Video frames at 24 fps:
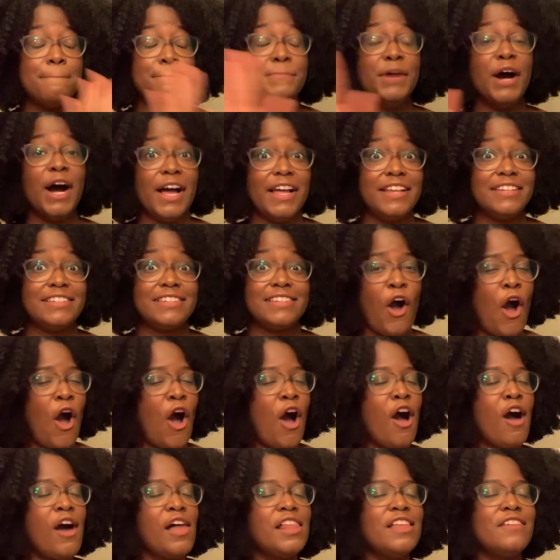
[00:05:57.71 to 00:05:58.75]
But
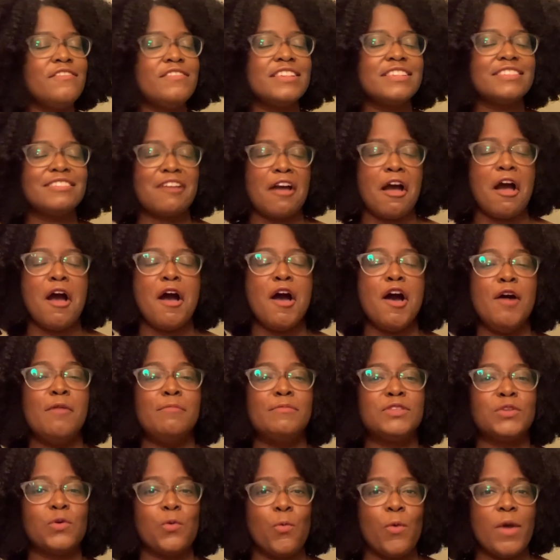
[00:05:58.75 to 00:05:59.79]
all of this
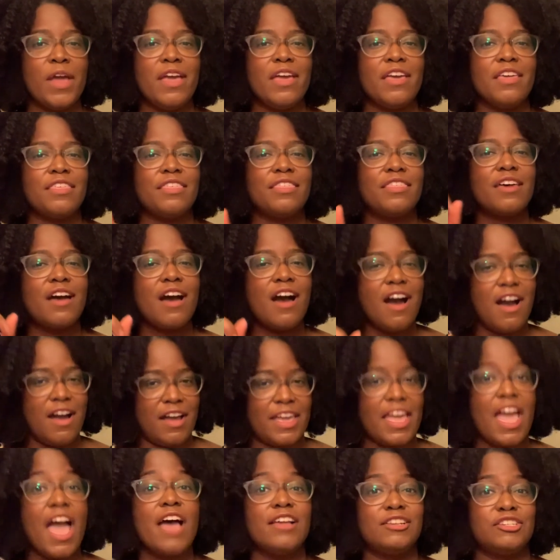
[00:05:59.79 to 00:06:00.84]
comes with a
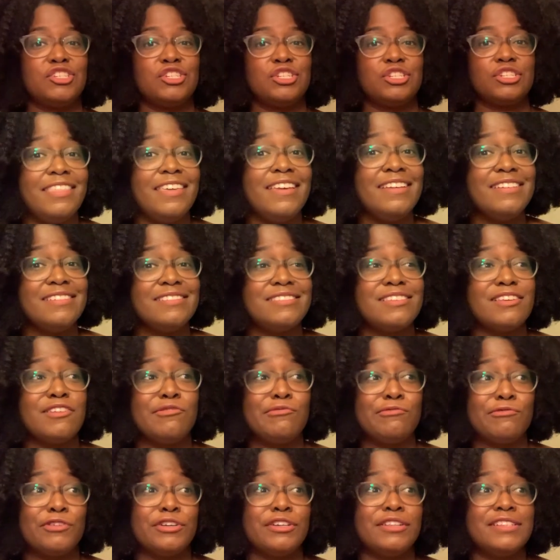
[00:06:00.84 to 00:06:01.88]
catch. Things
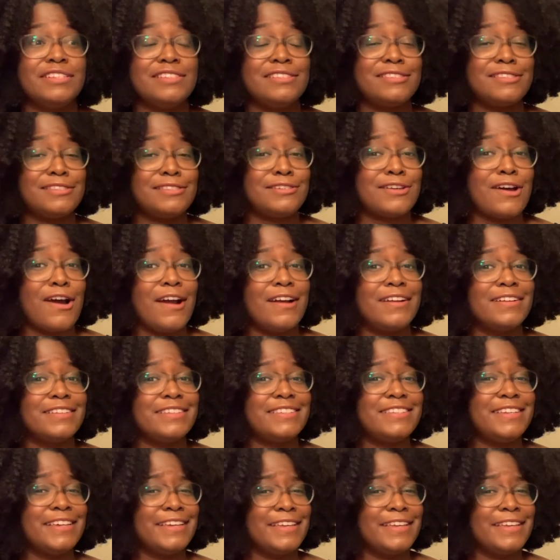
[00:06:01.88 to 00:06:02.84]
didn't really start to